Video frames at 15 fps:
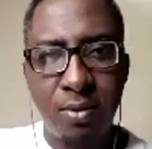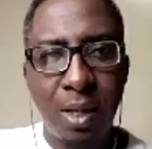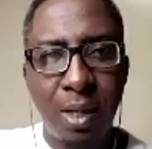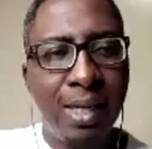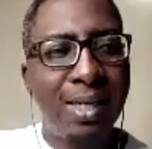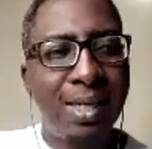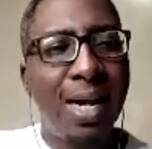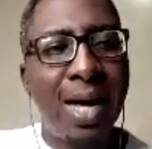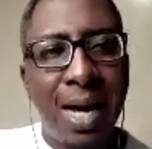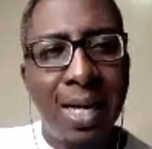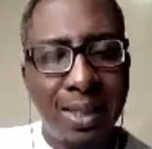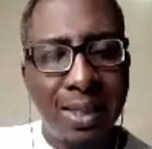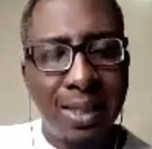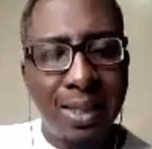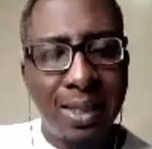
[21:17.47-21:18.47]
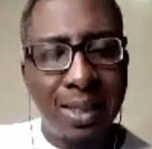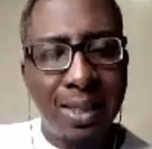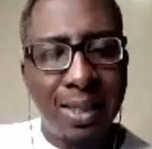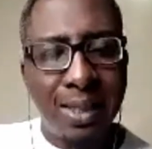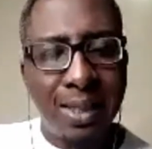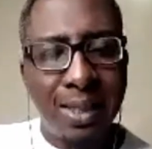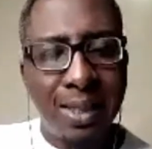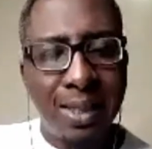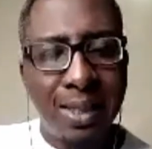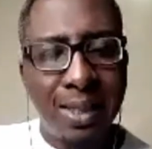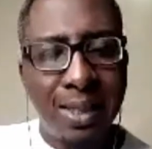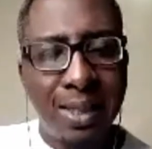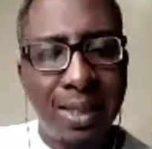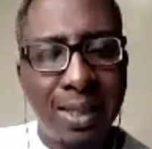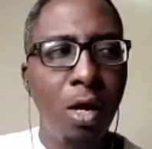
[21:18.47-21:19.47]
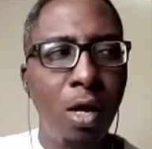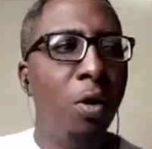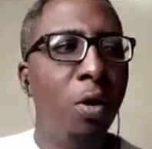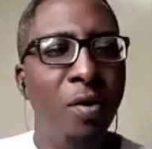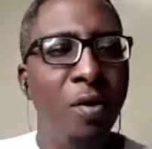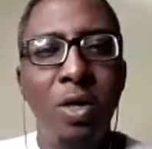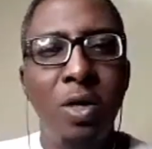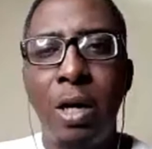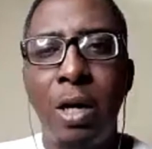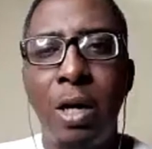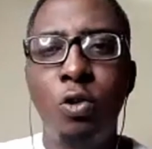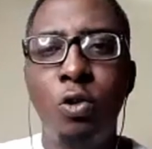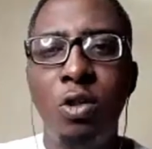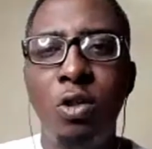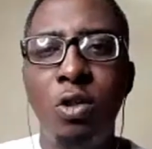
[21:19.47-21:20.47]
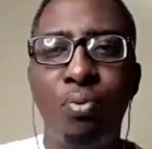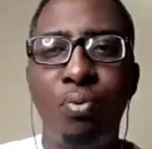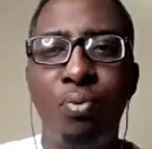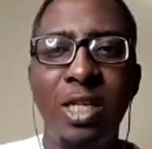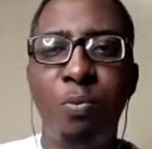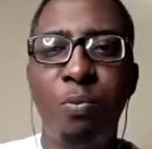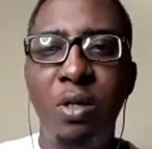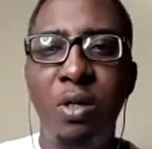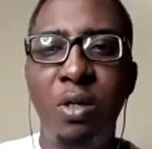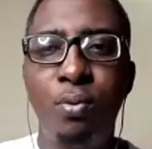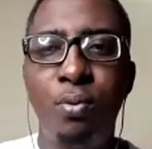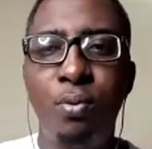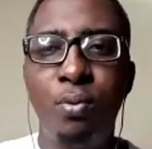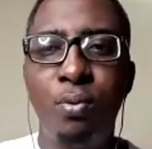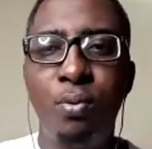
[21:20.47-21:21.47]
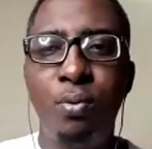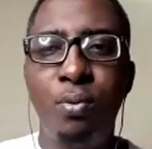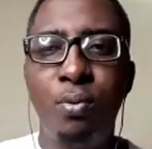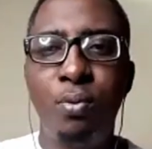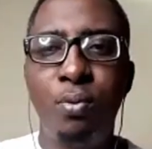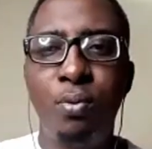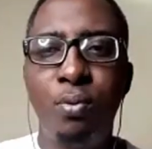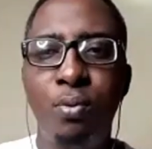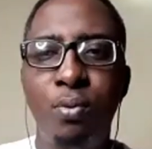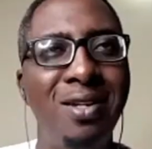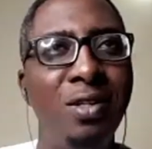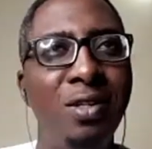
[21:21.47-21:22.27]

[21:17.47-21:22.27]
It's an art and a science. But because I wanted to impress people by